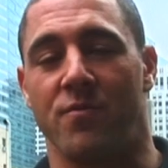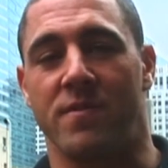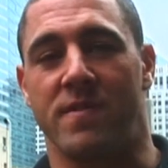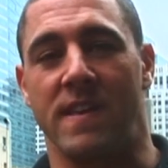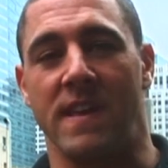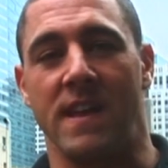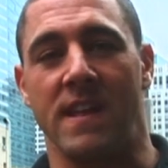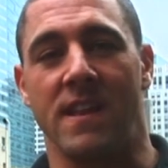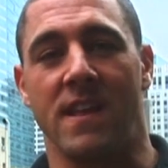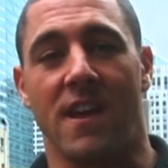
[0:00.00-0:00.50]

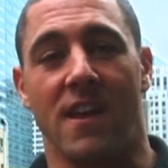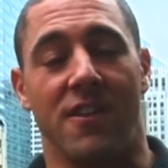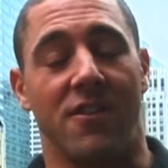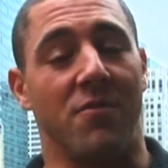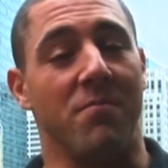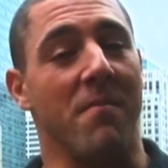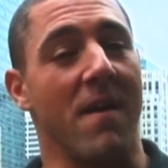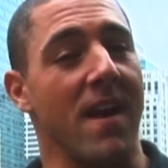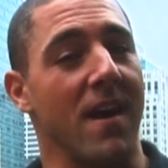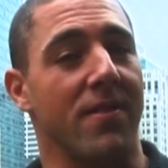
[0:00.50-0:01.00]
routine,
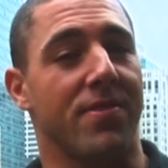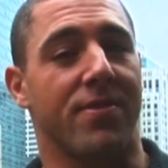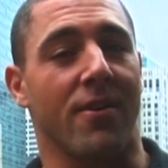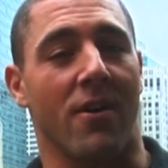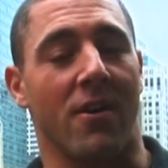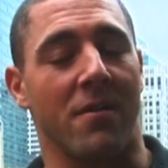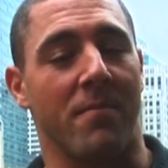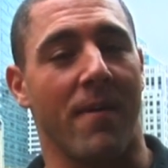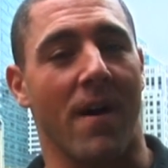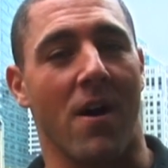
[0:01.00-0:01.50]
you may have
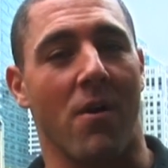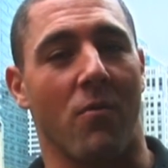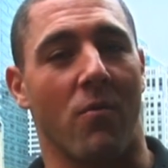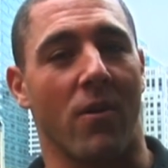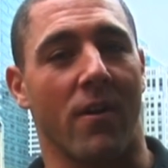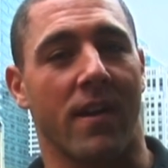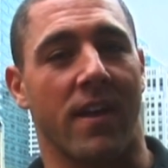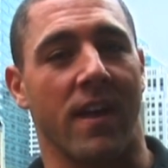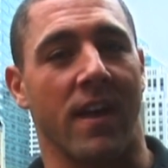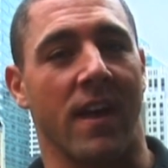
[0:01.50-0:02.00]
thought about
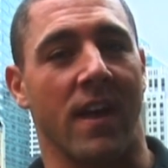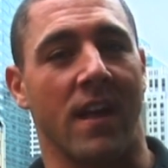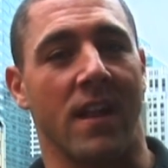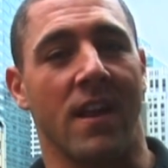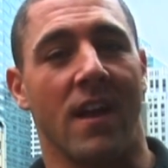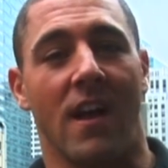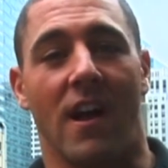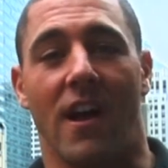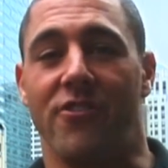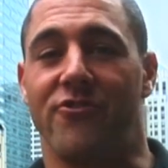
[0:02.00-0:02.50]
working
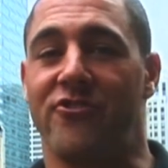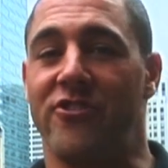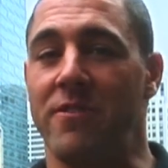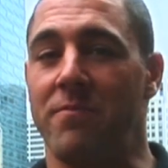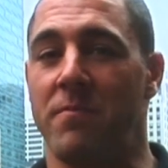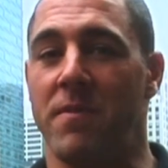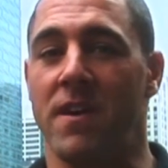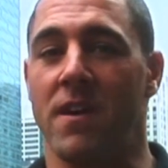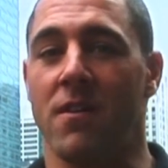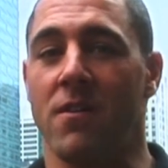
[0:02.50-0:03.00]
in a
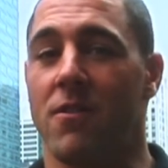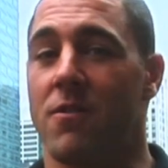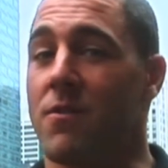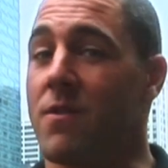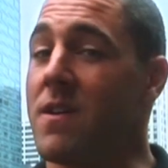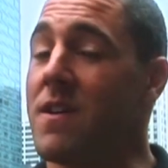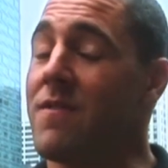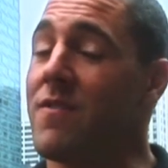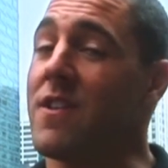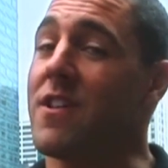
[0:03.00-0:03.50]
cheat meal
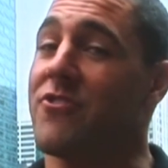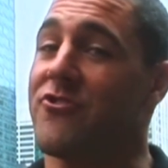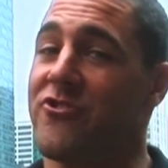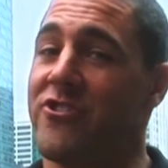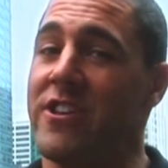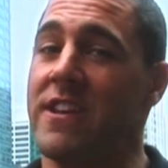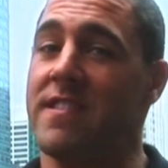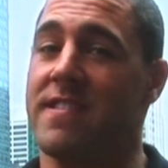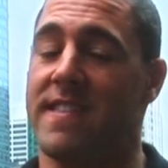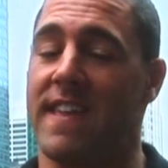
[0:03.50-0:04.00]
or even a
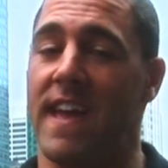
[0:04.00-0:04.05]
cheat